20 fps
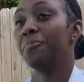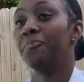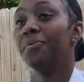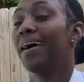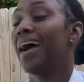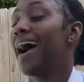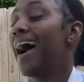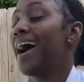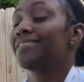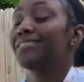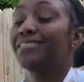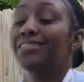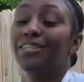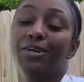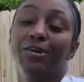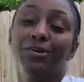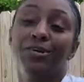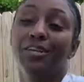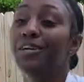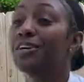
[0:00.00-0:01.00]
But I
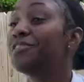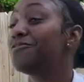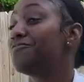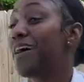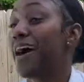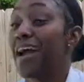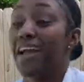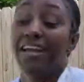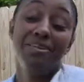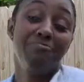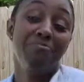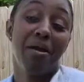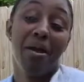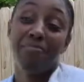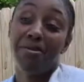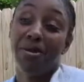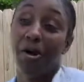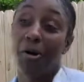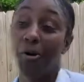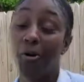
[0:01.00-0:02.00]
still live by, it may
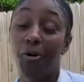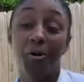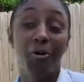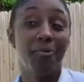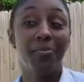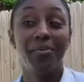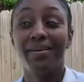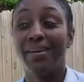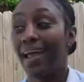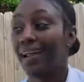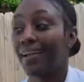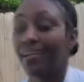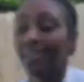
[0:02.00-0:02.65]
be old, but that